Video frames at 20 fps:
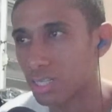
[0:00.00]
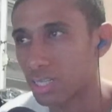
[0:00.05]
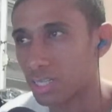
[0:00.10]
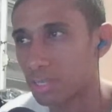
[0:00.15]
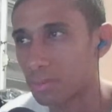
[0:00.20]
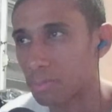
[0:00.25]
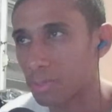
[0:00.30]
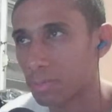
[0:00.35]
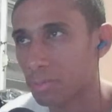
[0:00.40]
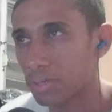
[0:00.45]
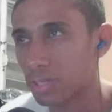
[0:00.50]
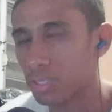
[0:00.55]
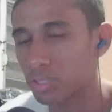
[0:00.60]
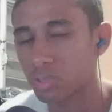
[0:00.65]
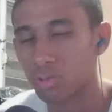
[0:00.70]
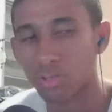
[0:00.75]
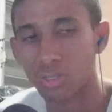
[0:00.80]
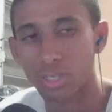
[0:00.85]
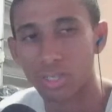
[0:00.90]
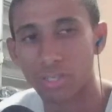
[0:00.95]
Maybe I'll do
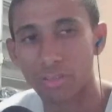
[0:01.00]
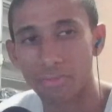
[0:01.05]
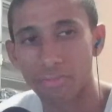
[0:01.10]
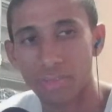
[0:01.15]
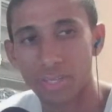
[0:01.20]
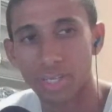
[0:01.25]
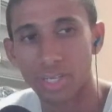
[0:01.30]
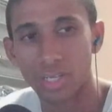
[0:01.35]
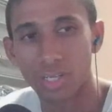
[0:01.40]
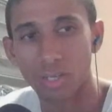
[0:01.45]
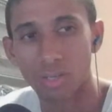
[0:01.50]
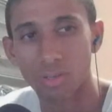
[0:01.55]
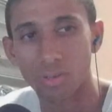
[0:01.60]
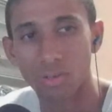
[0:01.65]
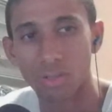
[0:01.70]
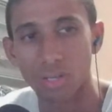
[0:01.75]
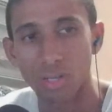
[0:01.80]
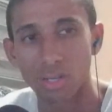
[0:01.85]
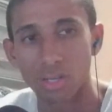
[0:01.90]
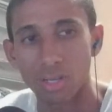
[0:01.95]
another video
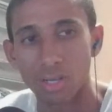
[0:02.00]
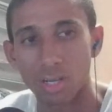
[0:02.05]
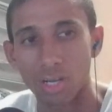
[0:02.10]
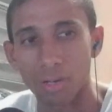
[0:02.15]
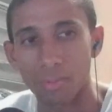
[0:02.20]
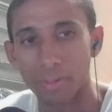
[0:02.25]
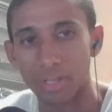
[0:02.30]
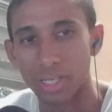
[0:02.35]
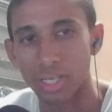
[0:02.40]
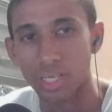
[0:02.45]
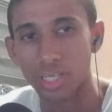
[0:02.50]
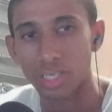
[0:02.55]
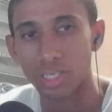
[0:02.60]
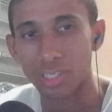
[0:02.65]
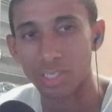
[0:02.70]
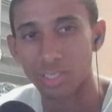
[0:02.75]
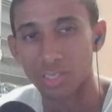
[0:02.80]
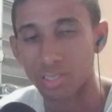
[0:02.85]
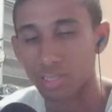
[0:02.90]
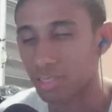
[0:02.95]

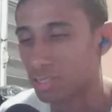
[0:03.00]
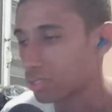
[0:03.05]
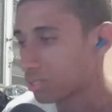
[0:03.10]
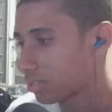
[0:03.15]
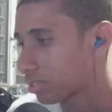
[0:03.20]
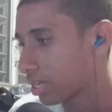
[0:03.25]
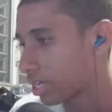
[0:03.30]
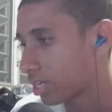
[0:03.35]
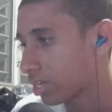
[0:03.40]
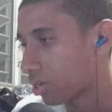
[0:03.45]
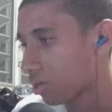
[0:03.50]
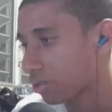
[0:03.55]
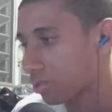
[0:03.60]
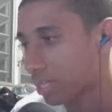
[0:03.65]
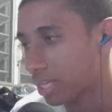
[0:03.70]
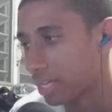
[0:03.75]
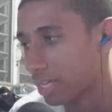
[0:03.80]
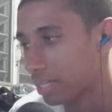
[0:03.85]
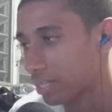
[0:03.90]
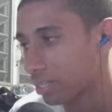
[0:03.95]
because I know
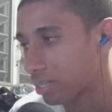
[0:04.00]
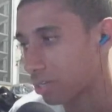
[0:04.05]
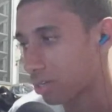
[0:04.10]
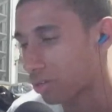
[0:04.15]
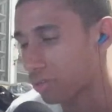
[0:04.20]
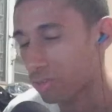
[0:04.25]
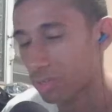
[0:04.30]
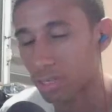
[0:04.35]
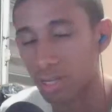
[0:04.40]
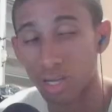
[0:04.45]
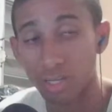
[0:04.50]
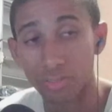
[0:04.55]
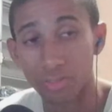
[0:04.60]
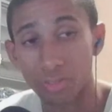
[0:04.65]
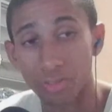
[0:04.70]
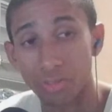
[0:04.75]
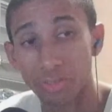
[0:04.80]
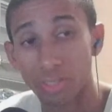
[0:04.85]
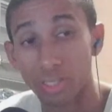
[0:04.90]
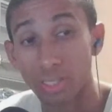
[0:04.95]
that other
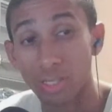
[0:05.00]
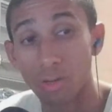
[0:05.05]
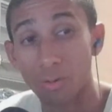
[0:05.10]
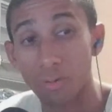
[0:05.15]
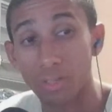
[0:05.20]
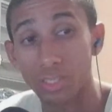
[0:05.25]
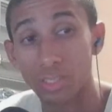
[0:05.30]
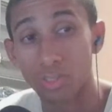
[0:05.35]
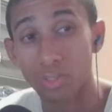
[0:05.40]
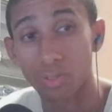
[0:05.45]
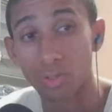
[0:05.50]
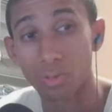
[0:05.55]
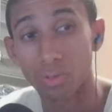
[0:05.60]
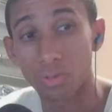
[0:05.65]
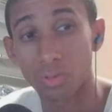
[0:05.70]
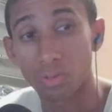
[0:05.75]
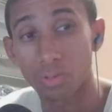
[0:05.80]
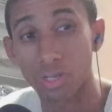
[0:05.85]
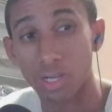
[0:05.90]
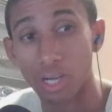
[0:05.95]
consoles are going
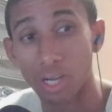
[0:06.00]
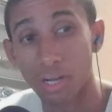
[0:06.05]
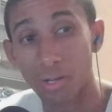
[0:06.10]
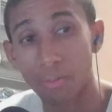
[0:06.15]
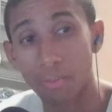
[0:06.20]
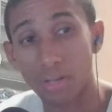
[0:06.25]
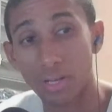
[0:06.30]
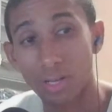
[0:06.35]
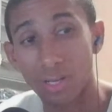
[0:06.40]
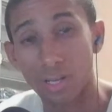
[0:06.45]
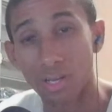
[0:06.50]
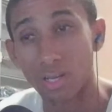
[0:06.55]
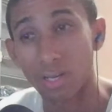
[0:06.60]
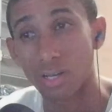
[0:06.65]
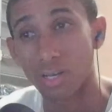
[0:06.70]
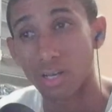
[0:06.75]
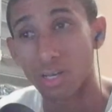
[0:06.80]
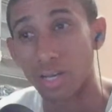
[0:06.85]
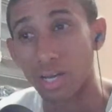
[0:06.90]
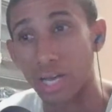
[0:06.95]
to come.
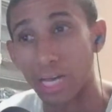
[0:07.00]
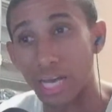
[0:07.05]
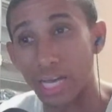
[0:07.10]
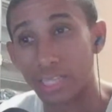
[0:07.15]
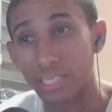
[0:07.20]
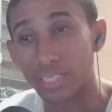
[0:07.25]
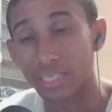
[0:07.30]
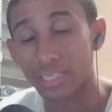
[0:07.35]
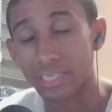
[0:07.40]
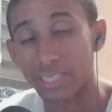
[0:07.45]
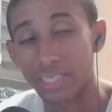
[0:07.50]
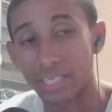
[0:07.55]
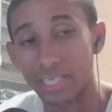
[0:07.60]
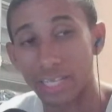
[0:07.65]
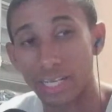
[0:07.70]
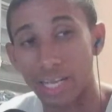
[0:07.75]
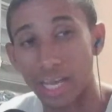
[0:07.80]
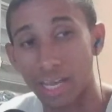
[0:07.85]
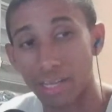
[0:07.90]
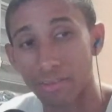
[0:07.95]
This
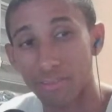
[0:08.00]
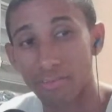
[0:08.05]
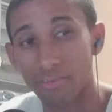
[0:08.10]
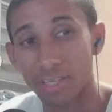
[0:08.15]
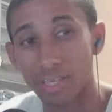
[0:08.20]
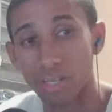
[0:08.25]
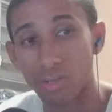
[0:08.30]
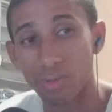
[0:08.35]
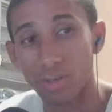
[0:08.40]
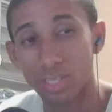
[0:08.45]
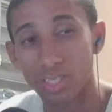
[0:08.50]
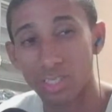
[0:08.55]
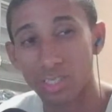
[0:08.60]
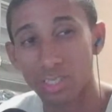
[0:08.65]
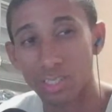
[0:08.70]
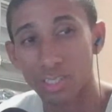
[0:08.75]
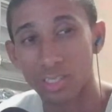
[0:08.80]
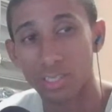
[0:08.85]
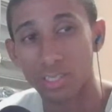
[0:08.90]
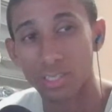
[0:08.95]
9th
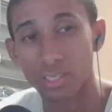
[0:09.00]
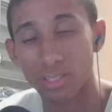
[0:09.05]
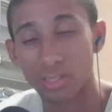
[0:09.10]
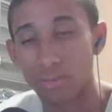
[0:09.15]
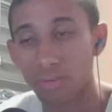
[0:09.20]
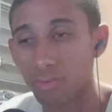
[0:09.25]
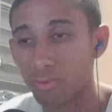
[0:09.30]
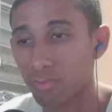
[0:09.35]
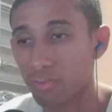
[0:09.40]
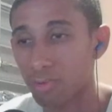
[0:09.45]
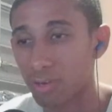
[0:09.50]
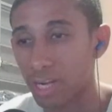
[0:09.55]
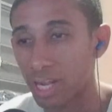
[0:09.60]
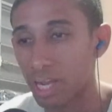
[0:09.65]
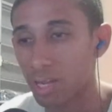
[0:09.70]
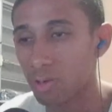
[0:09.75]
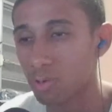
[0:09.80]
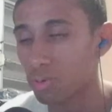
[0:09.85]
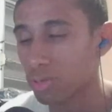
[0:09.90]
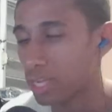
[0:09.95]
generation. For
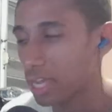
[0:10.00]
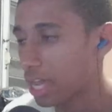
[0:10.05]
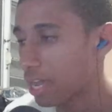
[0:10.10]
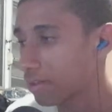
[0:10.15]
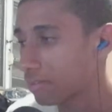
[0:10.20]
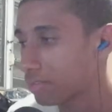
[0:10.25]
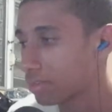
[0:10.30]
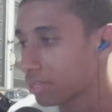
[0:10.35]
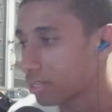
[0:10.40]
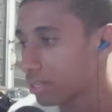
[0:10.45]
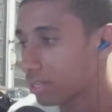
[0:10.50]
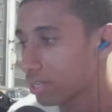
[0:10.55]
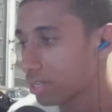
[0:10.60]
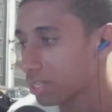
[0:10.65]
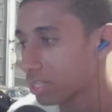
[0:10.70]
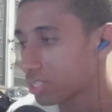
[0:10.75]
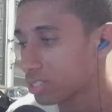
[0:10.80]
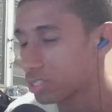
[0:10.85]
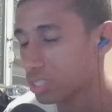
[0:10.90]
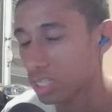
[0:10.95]
now, we have the
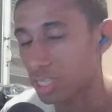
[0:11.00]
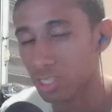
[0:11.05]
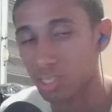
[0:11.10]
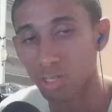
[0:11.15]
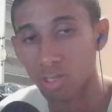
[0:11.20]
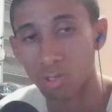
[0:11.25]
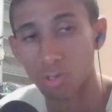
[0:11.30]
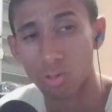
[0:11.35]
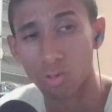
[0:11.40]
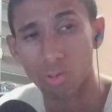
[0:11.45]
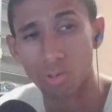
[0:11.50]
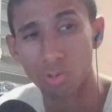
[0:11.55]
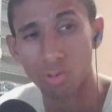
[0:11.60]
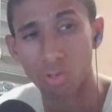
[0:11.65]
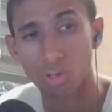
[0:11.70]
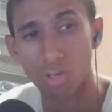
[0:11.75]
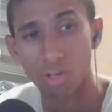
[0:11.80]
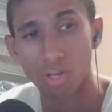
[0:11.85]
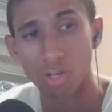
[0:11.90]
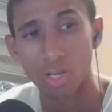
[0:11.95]
Nintendo
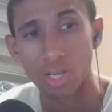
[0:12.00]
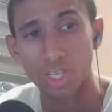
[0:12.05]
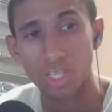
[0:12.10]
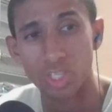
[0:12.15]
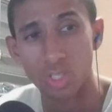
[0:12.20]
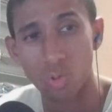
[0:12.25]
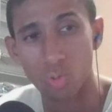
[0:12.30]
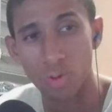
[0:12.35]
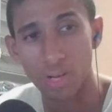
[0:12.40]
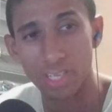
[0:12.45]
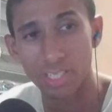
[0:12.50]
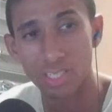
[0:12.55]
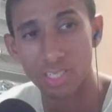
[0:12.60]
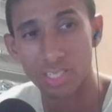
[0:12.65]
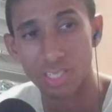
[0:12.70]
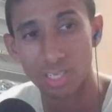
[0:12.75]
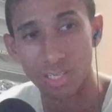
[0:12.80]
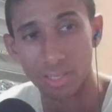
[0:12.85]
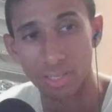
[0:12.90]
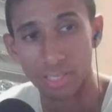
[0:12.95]
Switch.
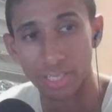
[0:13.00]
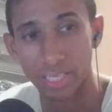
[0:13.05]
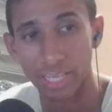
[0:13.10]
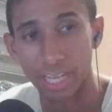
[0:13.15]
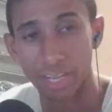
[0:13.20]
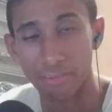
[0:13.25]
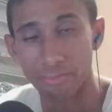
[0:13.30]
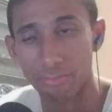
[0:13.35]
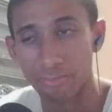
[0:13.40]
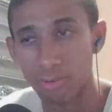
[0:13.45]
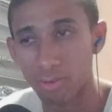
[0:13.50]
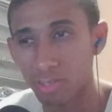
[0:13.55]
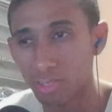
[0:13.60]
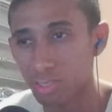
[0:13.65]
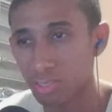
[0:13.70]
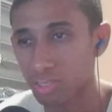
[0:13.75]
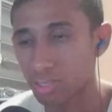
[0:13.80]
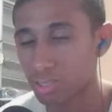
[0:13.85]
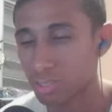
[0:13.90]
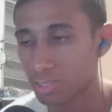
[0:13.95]
It came first.